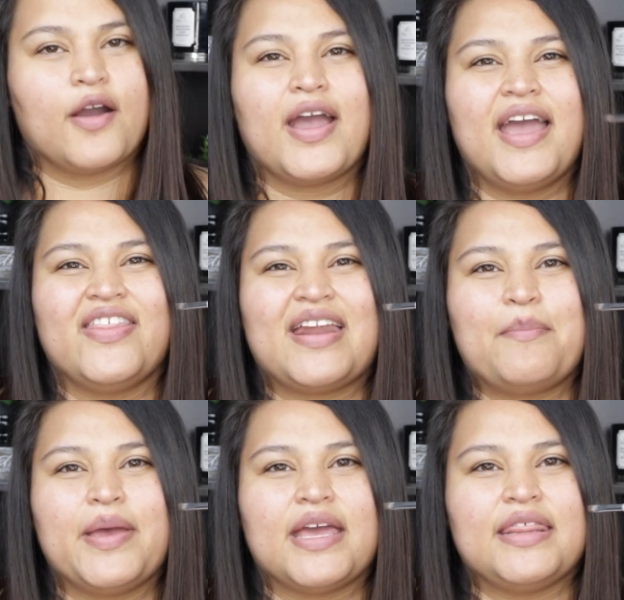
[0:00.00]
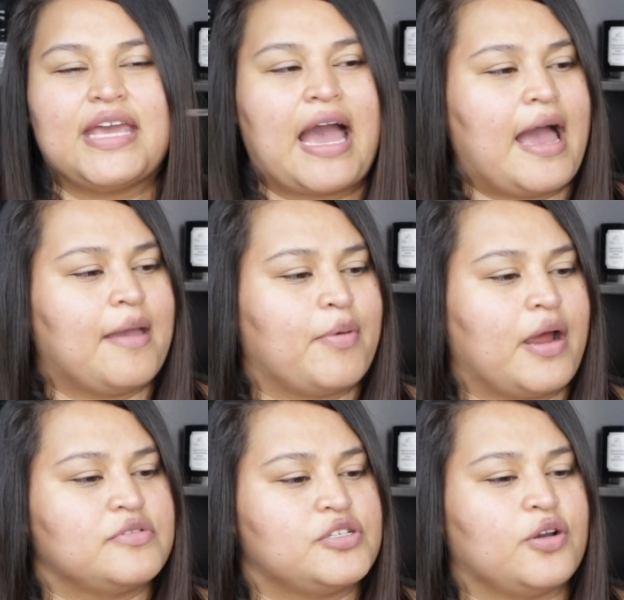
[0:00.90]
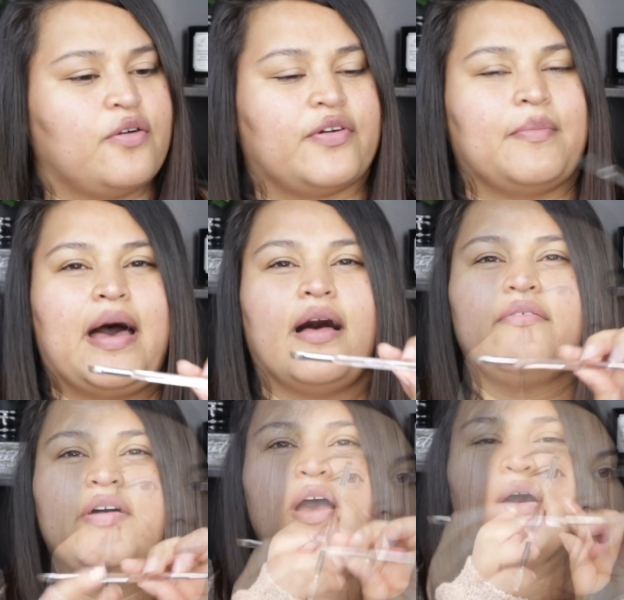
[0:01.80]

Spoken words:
Okay, and then I'm picking the eyebrow duo from e.l.f.